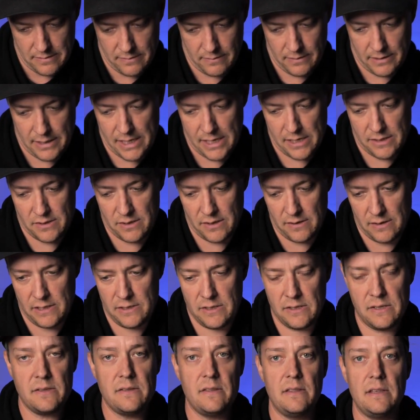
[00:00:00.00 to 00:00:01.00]
Okay, so
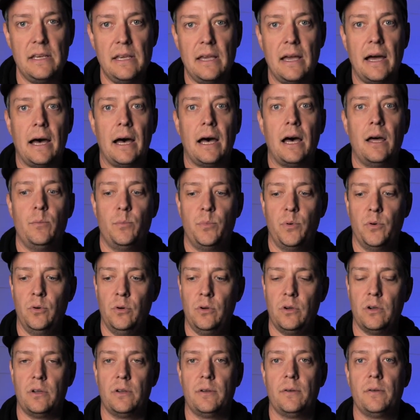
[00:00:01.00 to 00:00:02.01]
this is the art
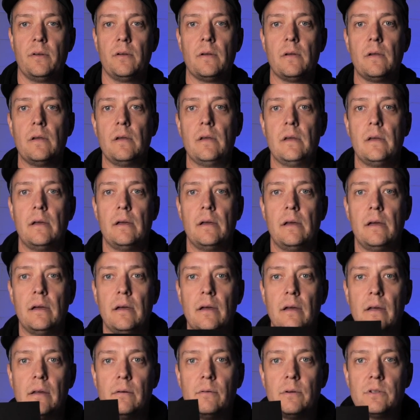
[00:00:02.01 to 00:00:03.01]
book,
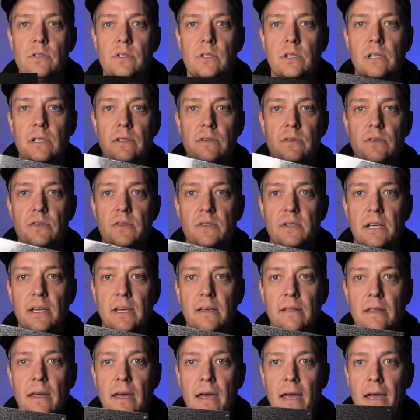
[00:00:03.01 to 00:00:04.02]
which you can
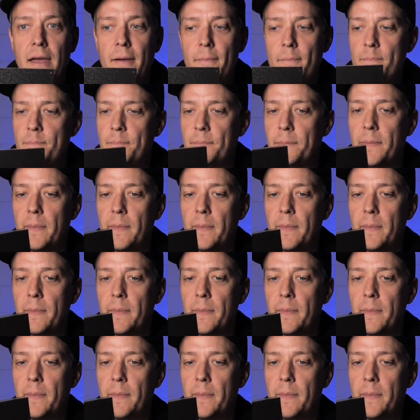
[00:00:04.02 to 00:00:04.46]
see there.